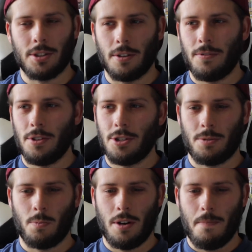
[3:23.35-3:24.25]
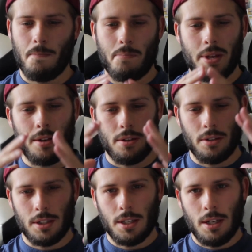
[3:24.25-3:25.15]
So if you just want to
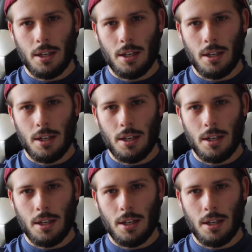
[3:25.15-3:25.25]
build